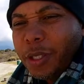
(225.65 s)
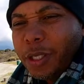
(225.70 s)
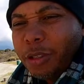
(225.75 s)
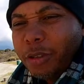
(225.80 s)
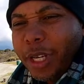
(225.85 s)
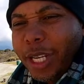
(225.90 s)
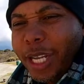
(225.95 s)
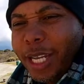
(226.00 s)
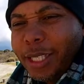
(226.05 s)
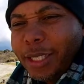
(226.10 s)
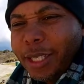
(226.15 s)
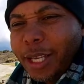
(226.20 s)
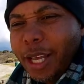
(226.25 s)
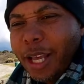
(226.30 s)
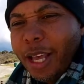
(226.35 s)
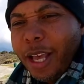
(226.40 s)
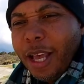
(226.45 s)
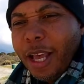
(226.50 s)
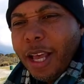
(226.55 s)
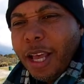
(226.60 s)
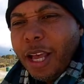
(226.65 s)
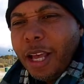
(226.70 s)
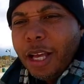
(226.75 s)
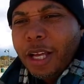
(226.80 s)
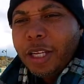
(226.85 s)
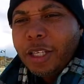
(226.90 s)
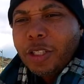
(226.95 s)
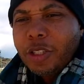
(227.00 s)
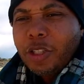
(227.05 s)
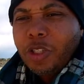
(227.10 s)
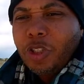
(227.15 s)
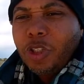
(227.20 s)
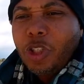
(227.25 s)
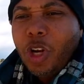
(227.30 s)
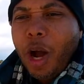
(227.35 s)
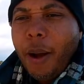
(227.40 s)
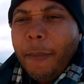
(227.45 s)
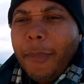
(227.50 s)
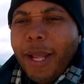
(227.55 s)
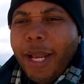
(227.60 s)
Greetings.
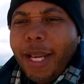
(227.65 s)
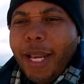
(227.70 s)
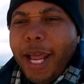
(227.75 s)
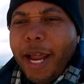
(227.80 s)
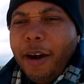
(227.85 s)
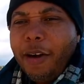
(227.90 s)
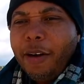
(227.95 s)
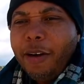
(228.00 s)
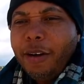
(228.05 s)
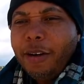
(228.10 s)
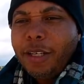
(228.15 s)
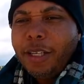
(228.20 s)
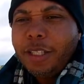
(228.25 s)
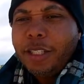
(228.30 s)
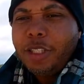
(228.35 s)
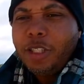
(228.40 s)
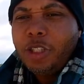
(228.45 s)
Jomarel